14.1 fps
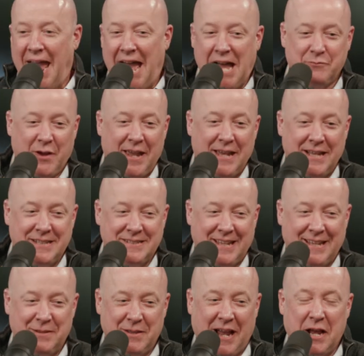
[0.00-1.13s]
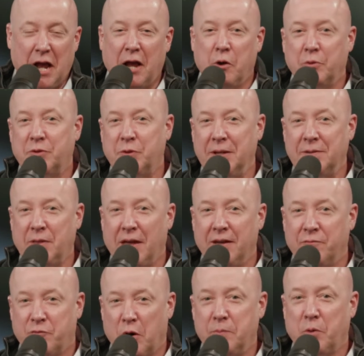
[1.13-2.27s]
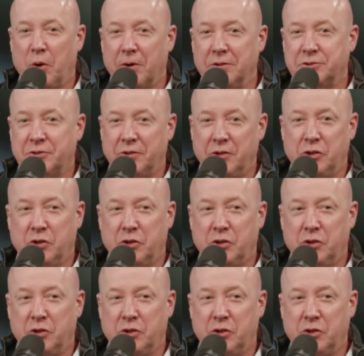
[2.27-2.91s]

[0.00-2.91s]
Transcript: have, and and I, I, would think that in freight brokers,